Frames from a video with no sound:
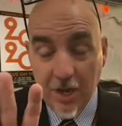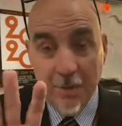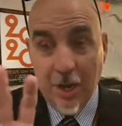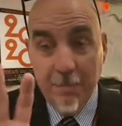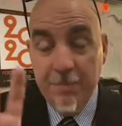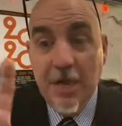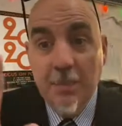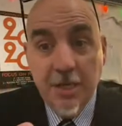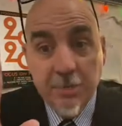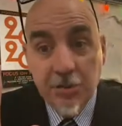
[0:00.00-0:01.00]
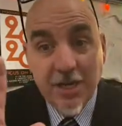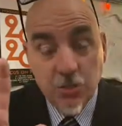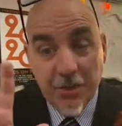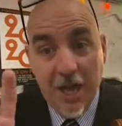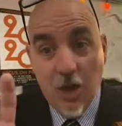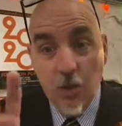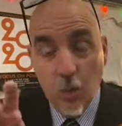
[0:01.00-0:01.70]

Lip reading: I'm beyond impressed with how